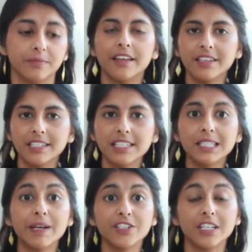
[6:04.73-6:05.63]
Now, this is
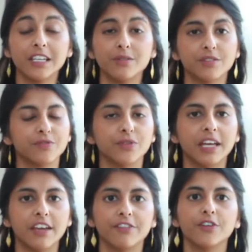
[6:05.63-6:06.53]
especially useful
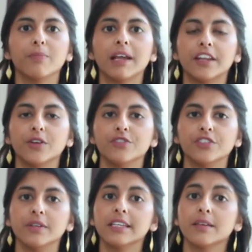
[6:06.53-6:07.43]
if you're planning on
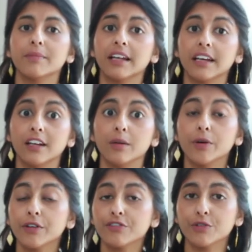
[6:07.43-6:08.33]
doing something like a
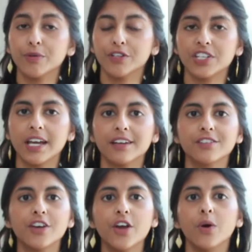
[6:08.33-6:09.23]
laboratory
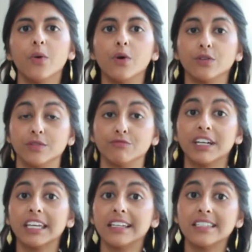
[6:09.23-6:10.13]
project, or some
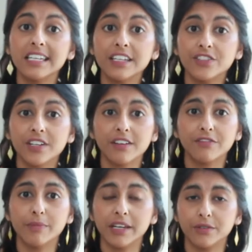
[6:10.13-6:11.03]
regular teaching
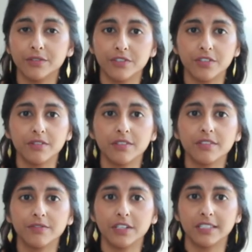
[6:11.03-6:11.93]
for medical
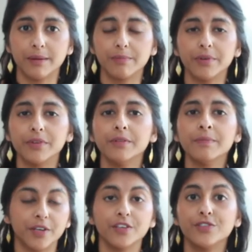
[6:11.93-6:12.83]
students, for example,
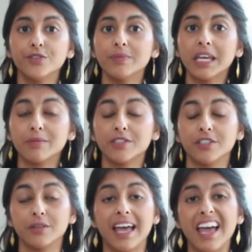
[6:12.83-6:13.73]
because you'll be able to
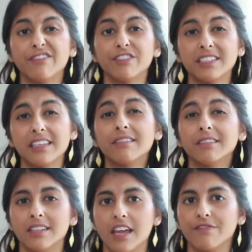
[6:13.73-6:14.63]
do it every
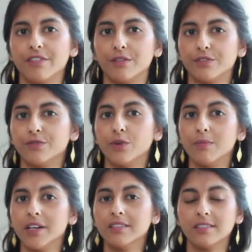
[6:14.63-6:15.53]
single day for those 4
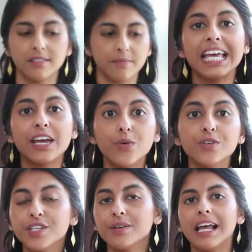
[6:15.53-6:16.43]
months. It
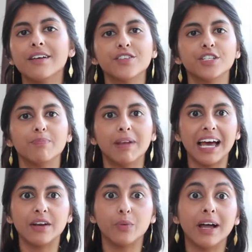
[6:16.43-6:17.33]
also allows you to
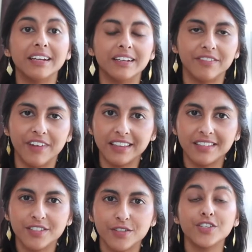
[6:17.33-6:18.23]
plan well in
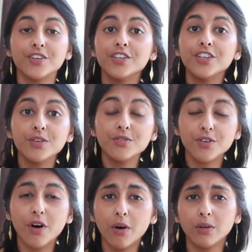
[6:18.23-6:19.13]
advance. So you can use
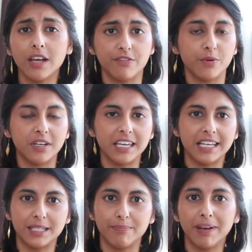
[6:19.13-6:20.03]
your whole F1 year
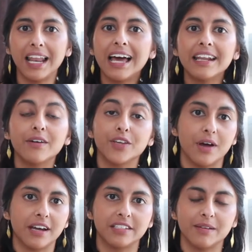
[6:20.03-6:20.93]
to plan out your
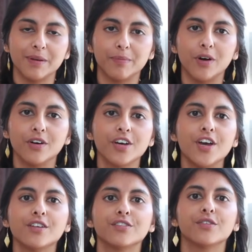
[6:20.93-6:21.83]
academic block
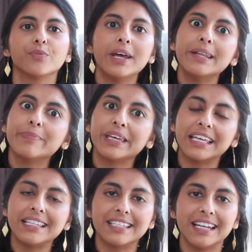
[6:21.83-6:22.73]
so that when it
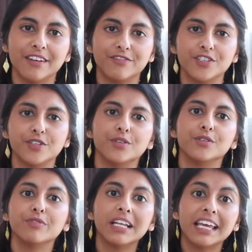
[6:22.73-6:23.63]
begins in F2,
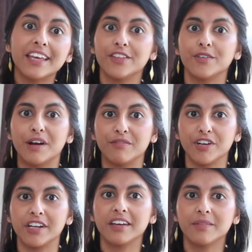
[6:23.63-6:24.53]
you really hit the ground
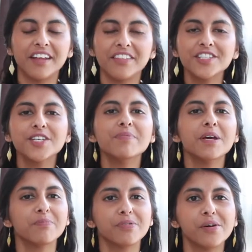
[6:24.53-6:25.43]
running. Now, this could
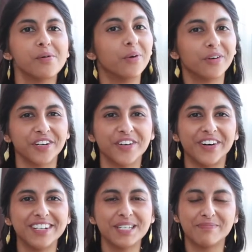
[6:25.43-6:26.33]
be a pro or a
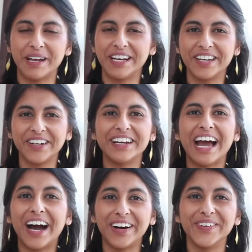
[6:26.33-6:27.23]
con, depending on
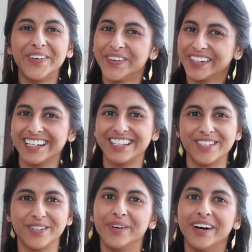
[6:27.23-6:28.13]
how
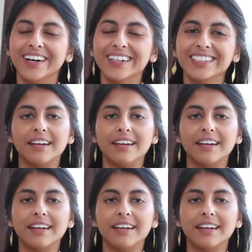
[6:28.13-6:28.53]
organized you are.